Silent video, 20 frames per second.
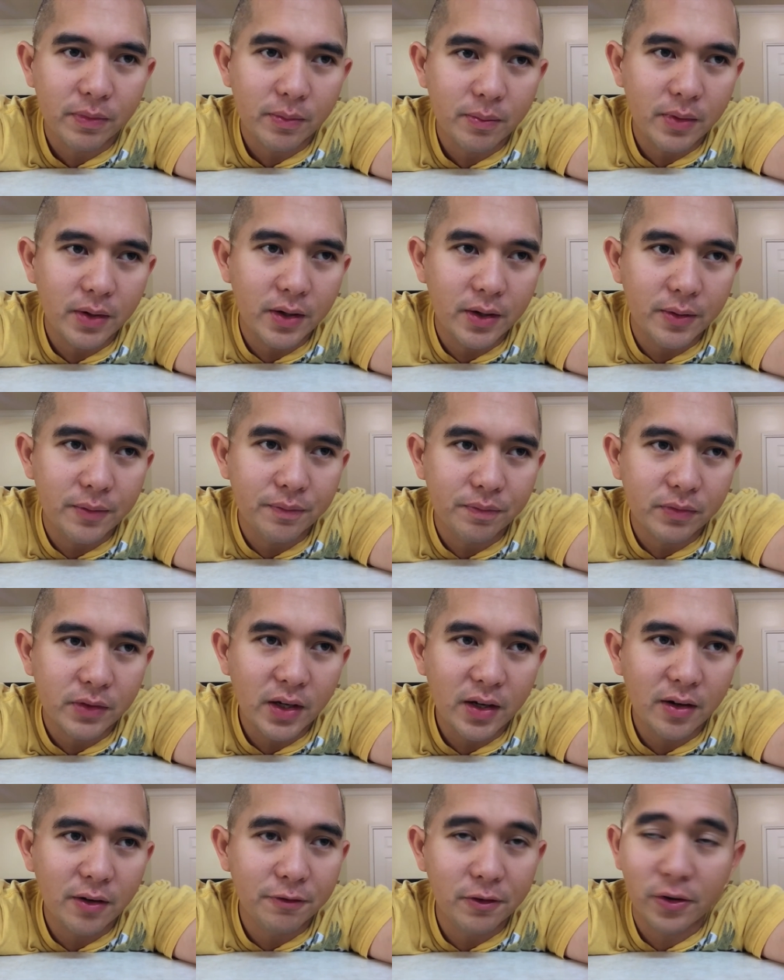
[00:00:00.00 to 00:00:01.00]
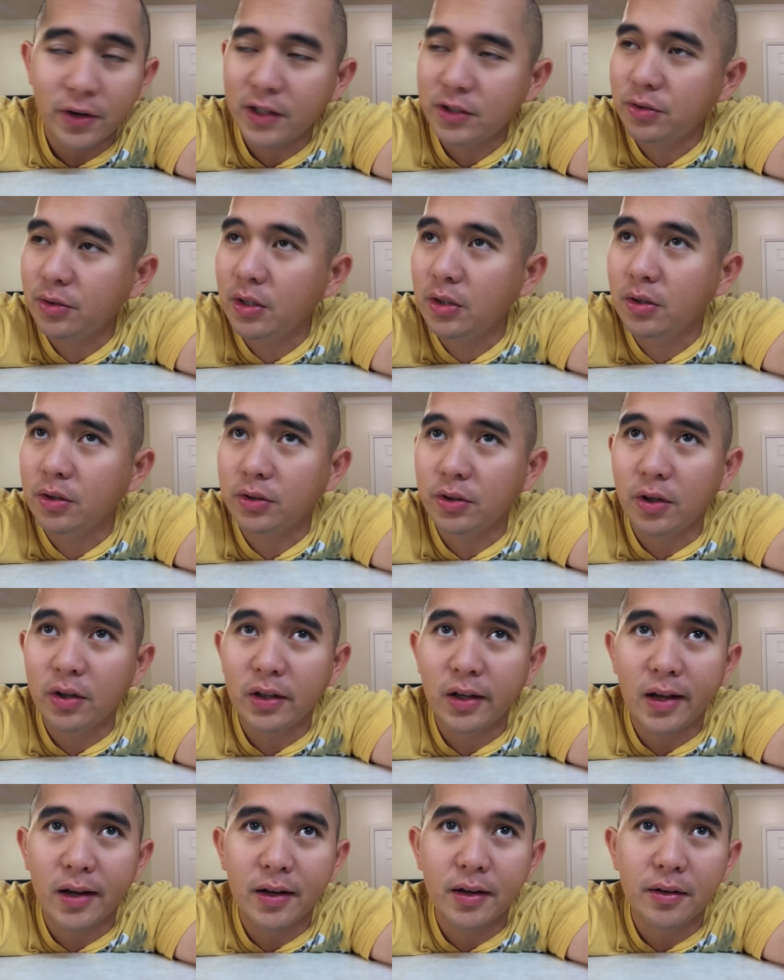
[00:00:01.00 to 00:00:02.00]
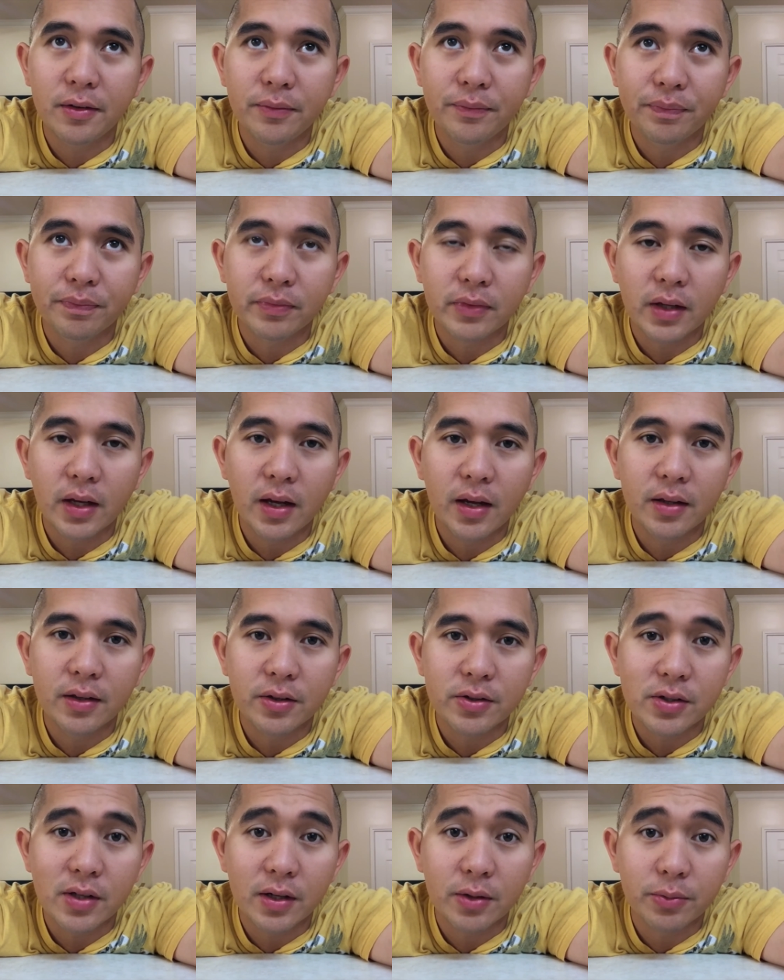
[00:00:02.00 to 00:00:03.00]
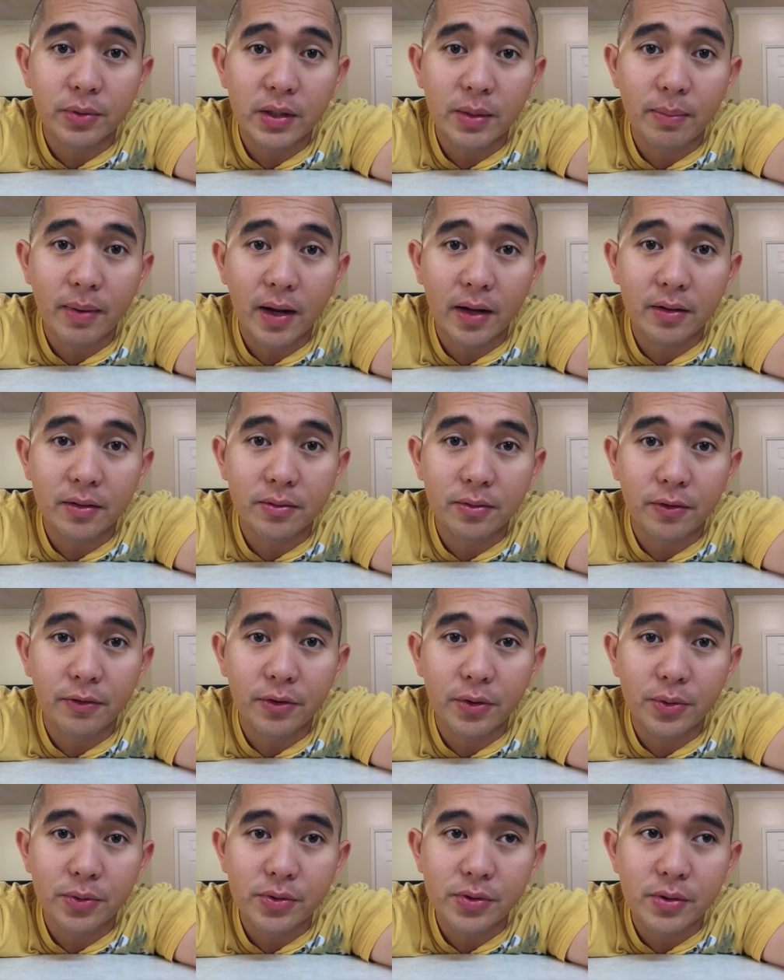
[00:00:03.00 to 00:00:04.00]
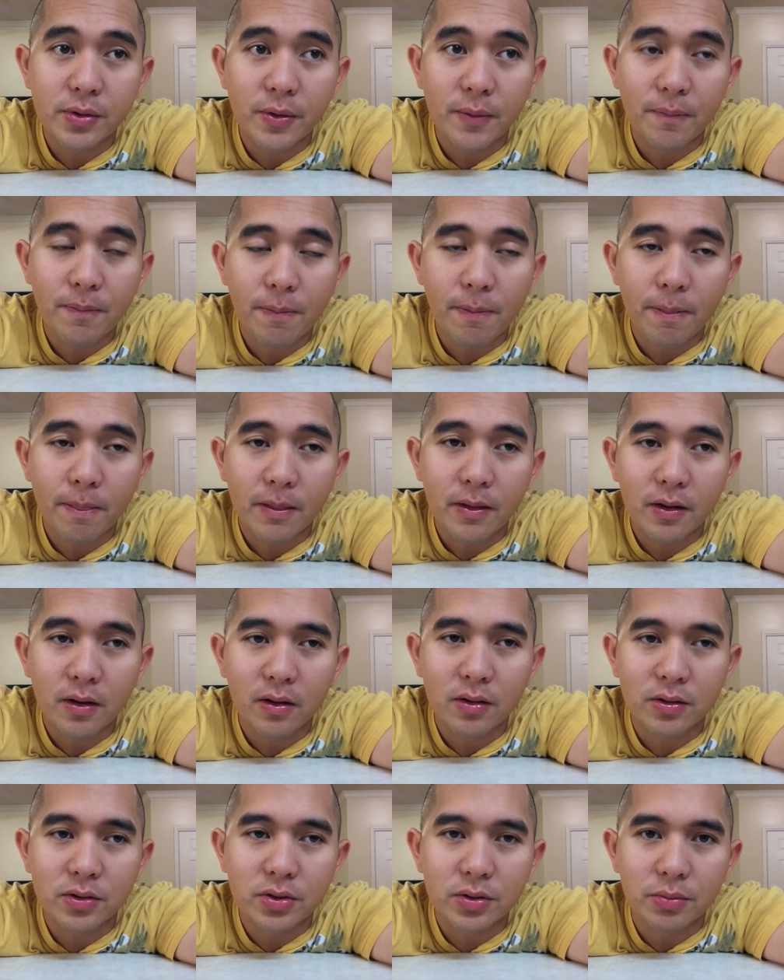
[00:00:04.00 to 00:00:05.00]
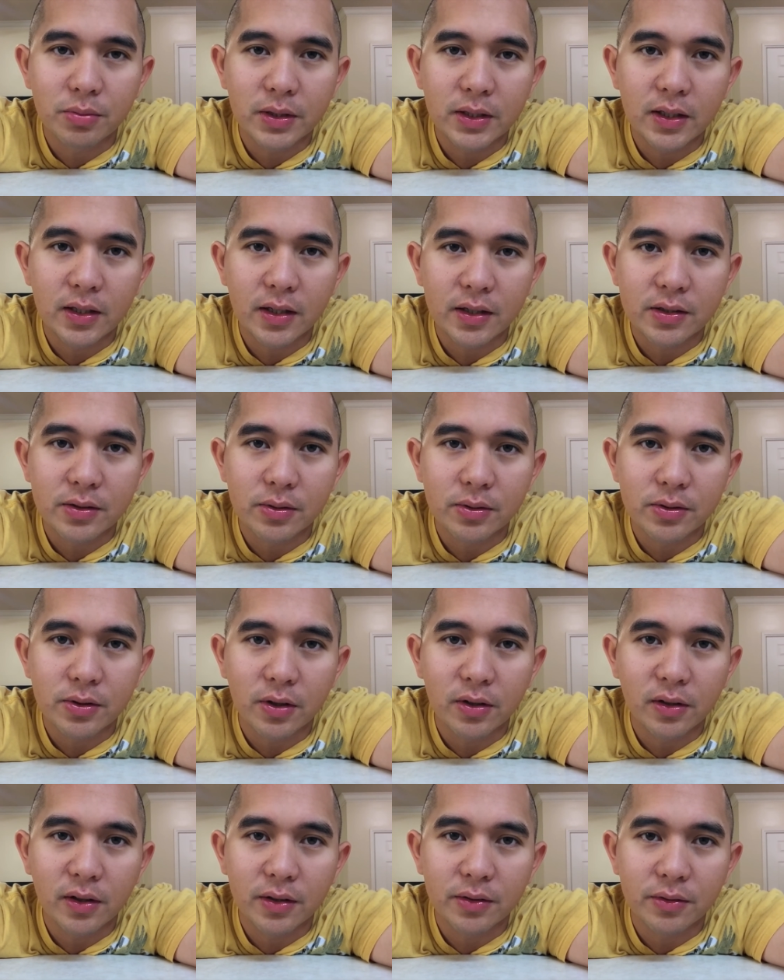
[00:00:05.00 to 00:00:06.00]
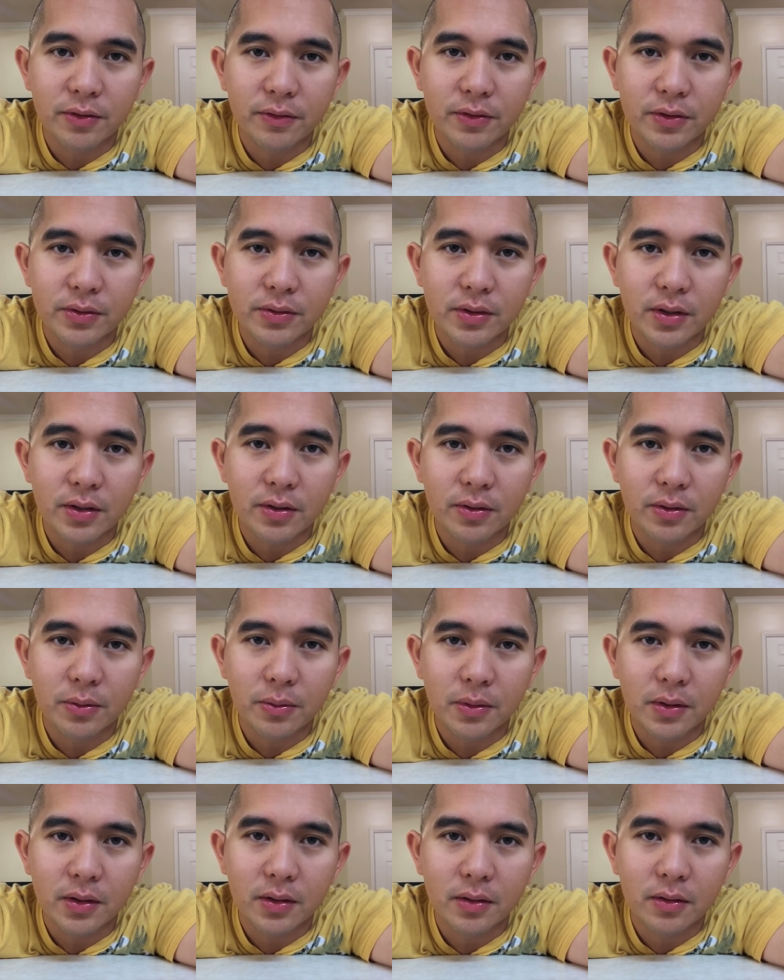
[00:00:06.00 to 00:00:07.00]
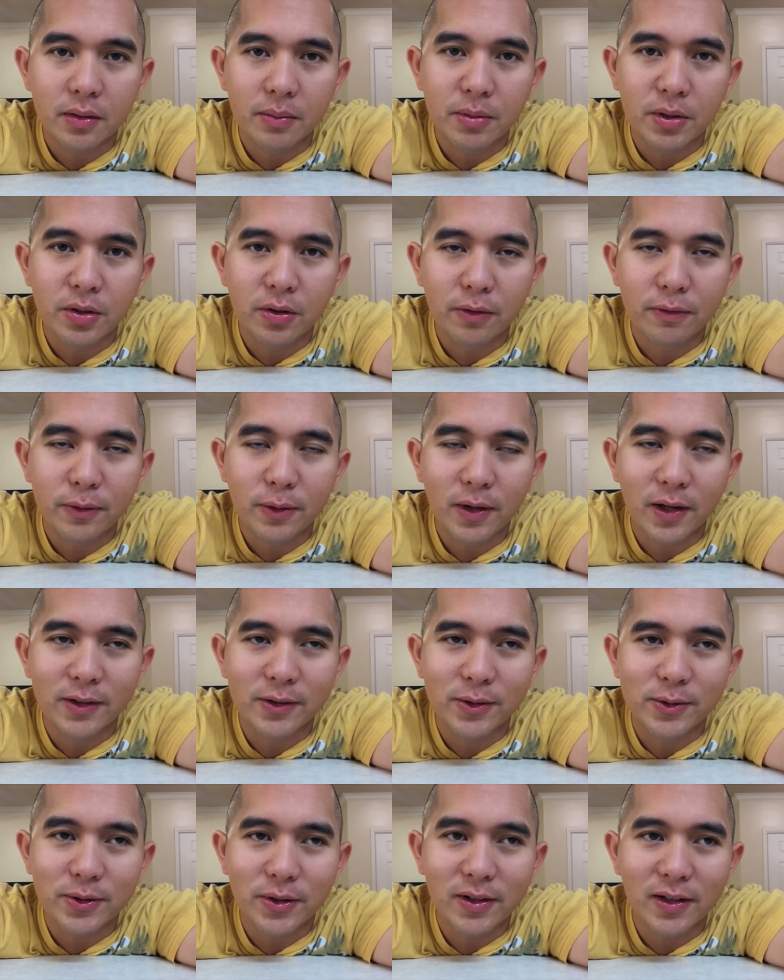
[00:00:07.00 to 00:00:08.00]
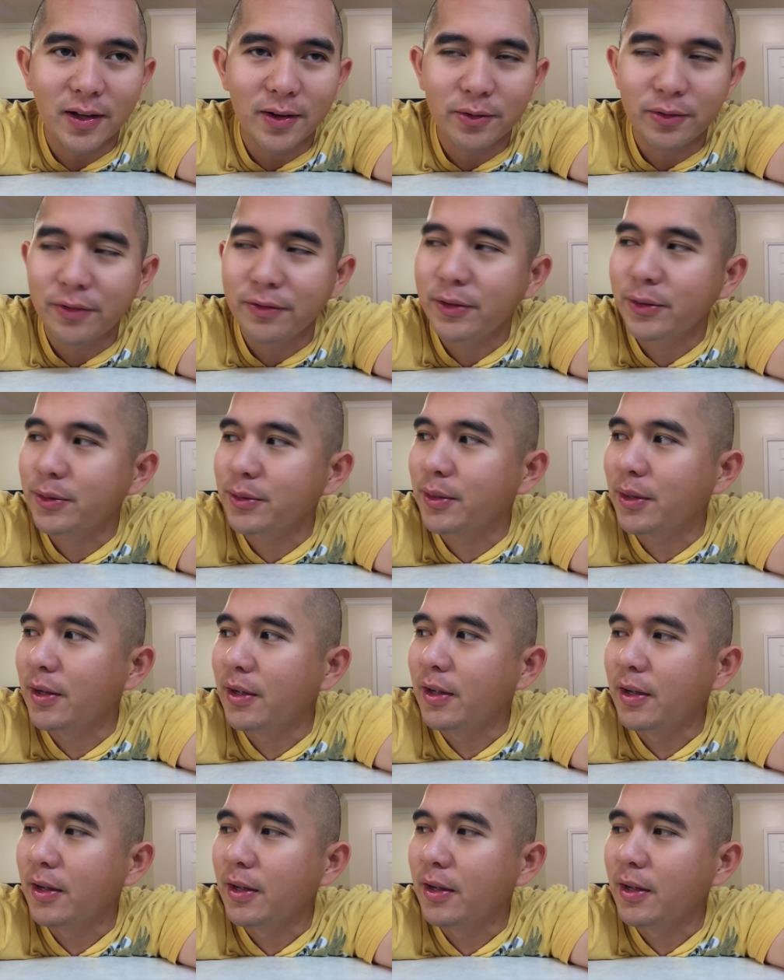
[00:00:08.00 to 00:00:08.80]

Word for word: But yeah, Flora actually looked online, and there's like really bad reviews, because she really likes those online reviews. I don't know why. Let me know if you like those online reviews.